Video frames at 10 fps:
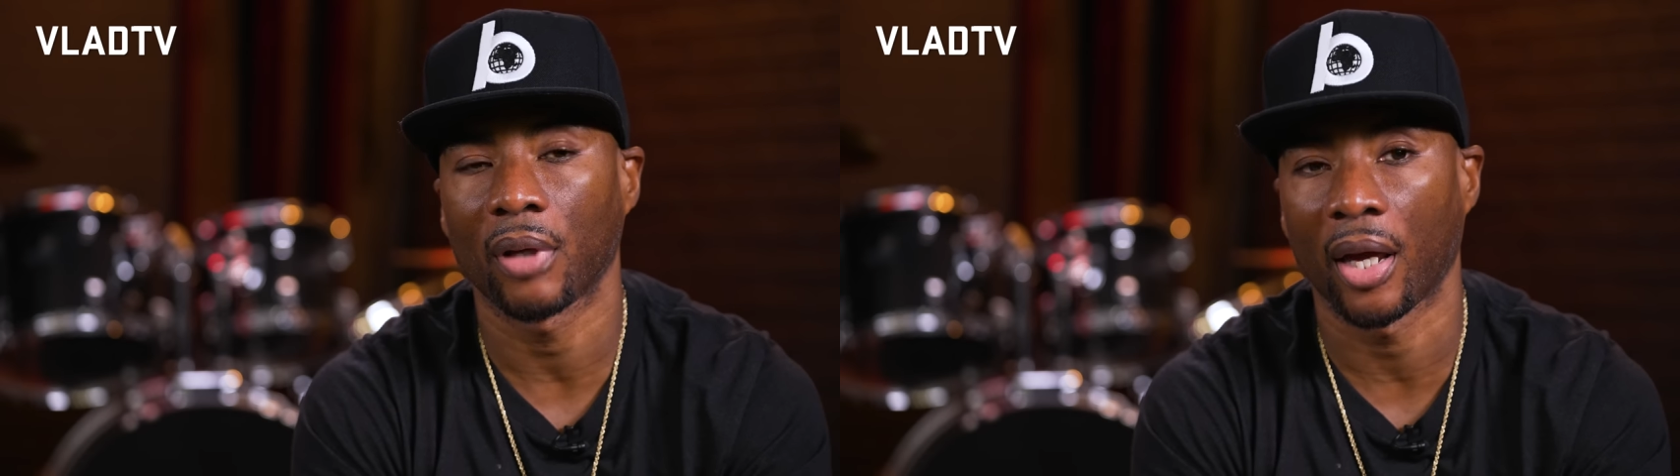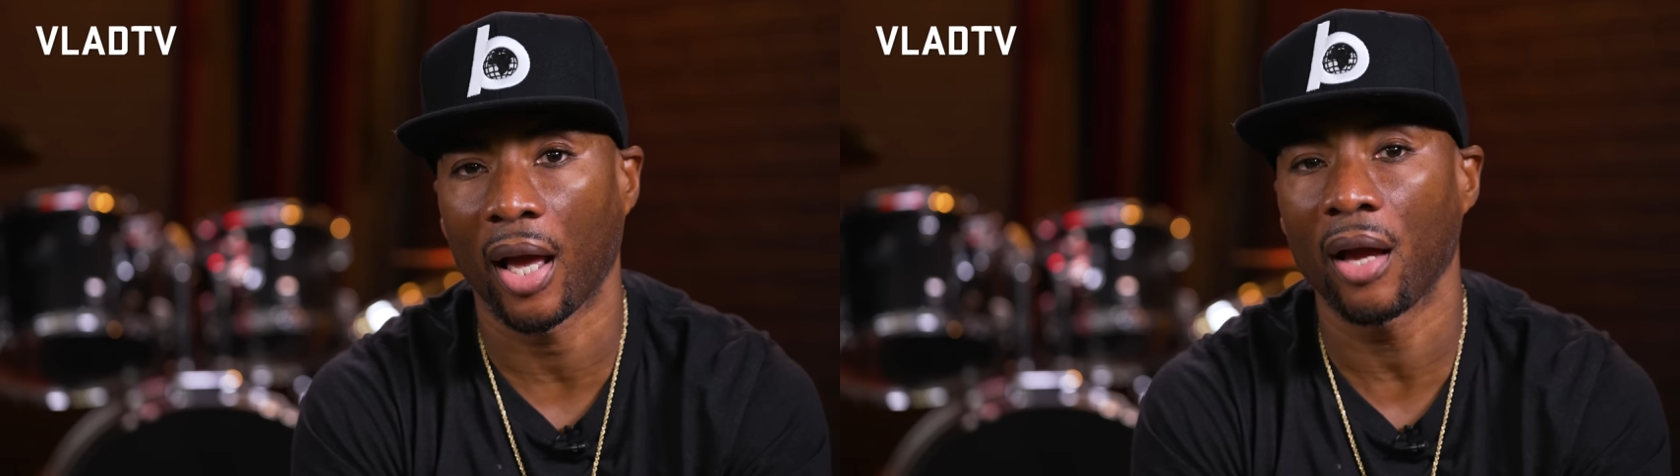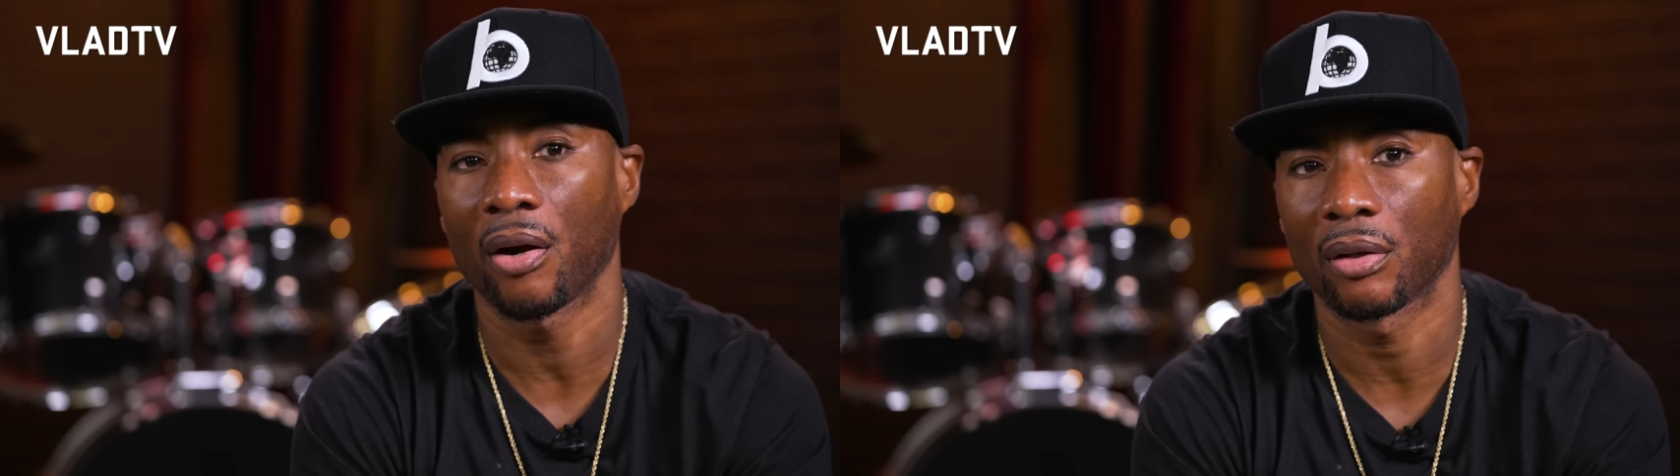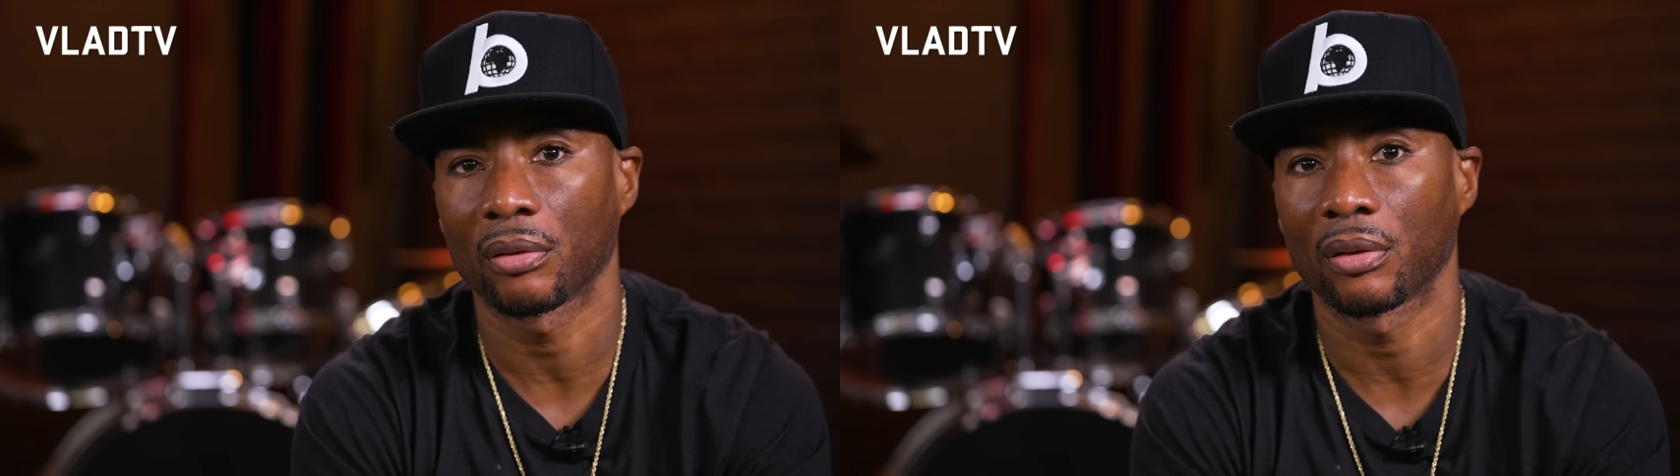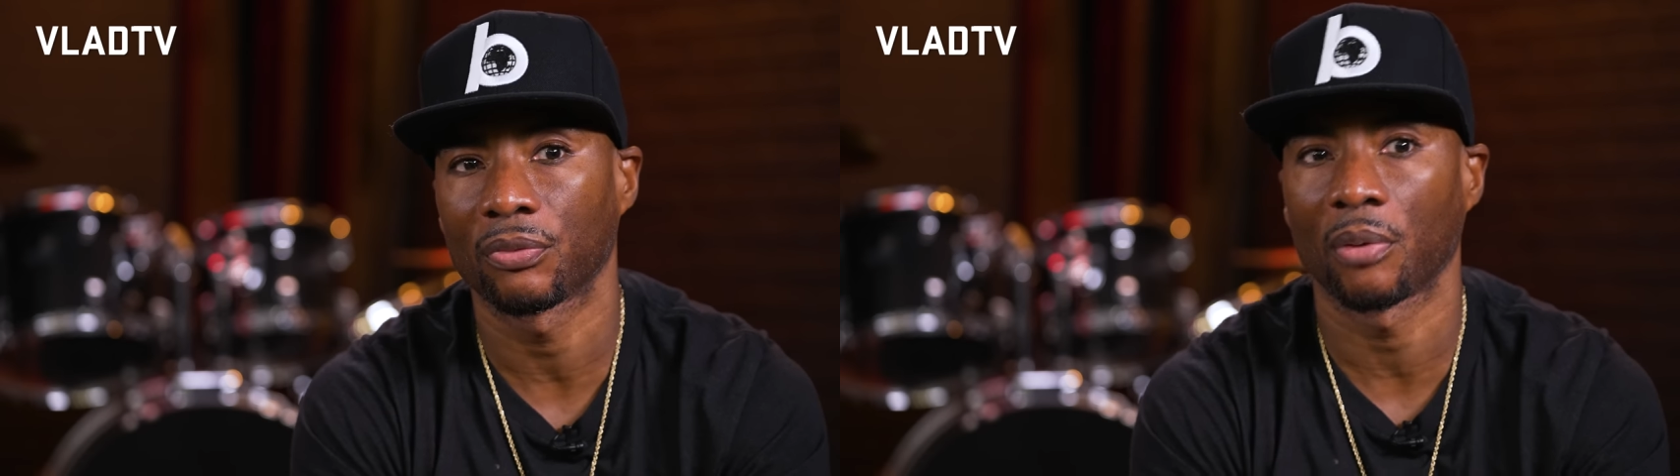at iHeart.
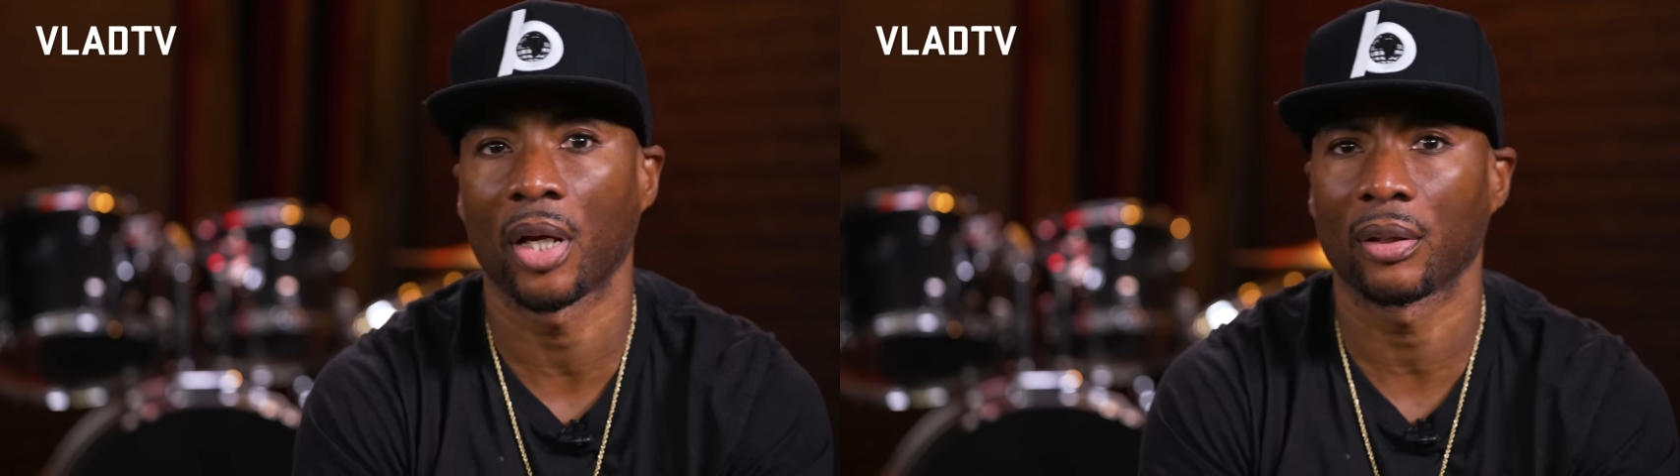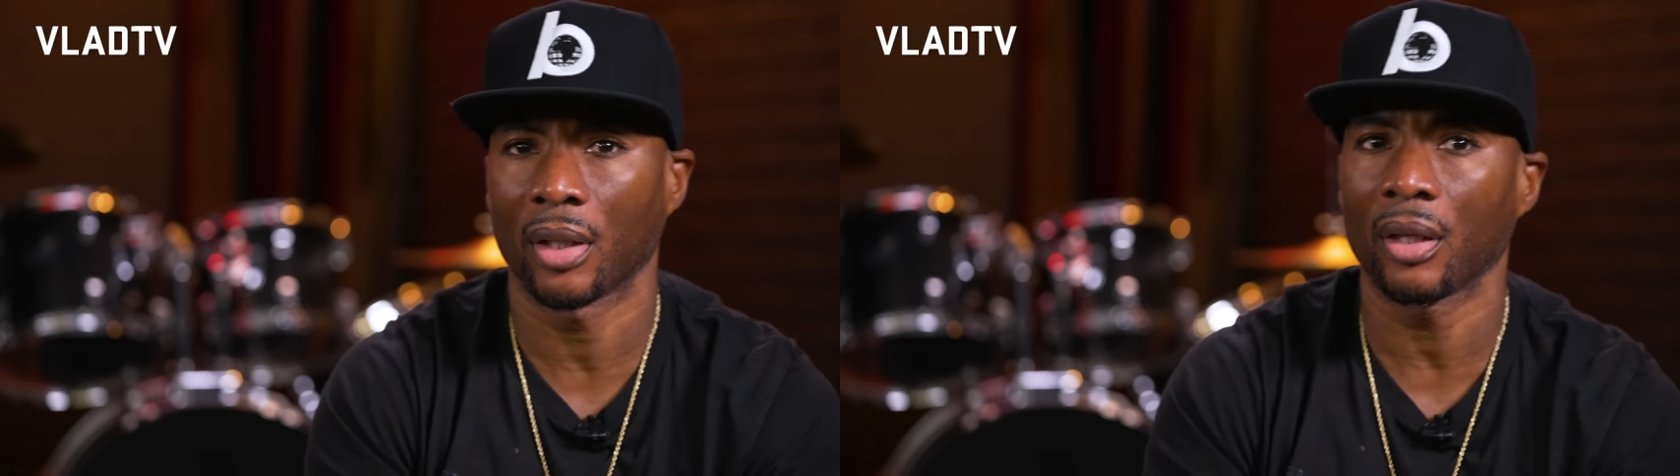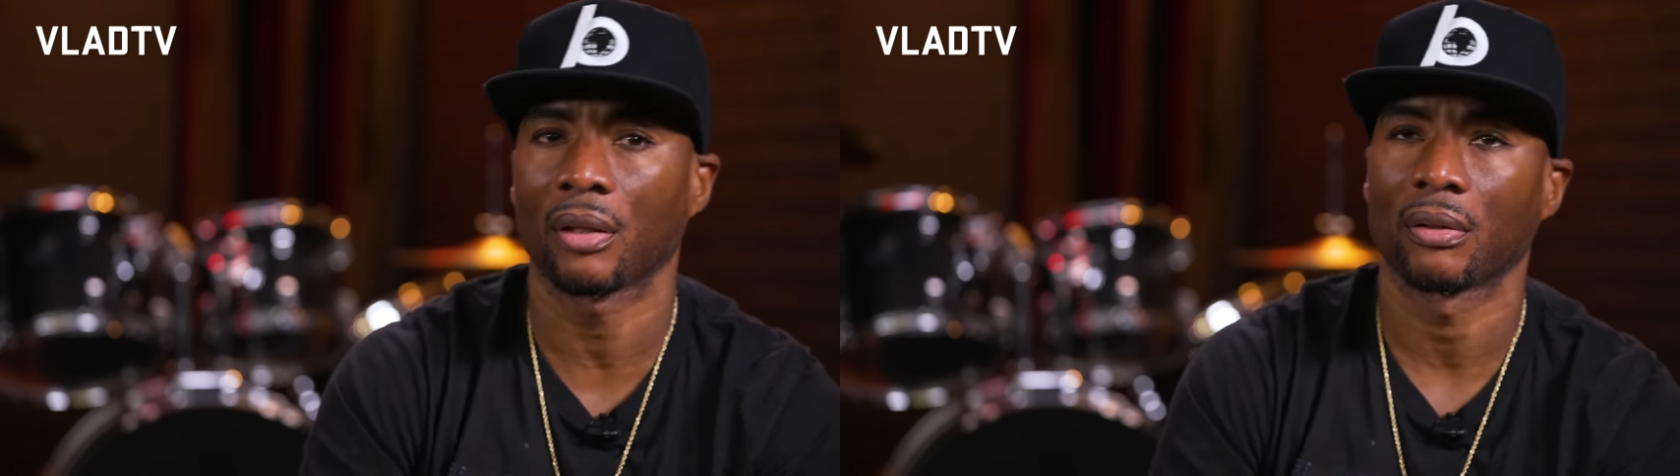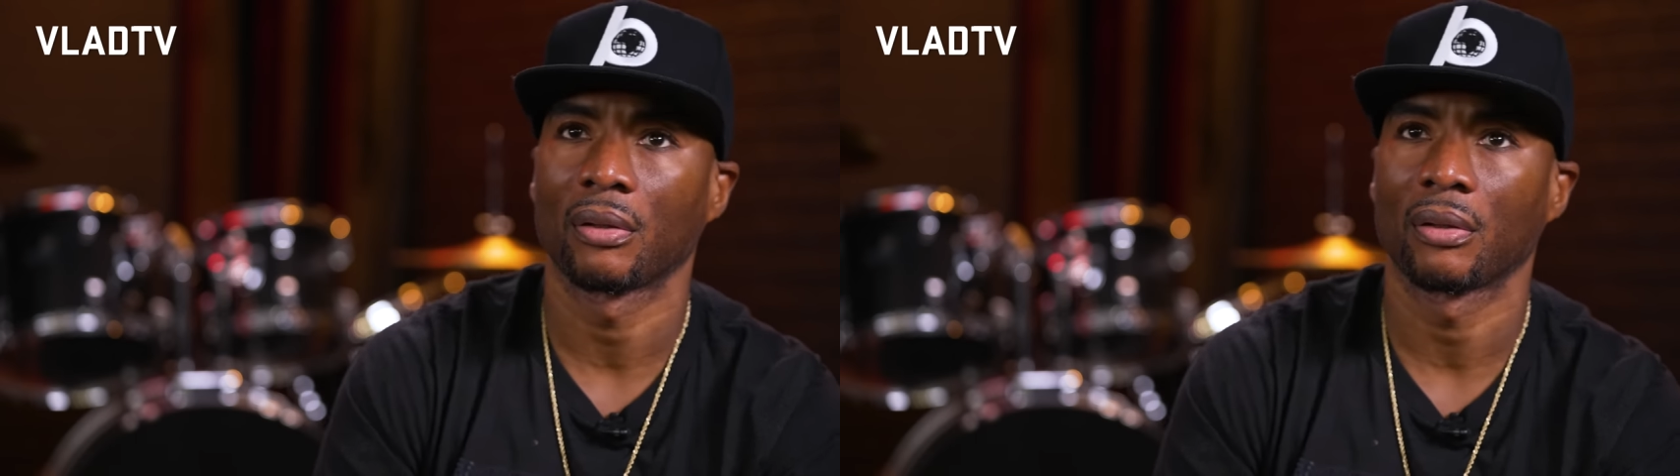If I'm not, yeah.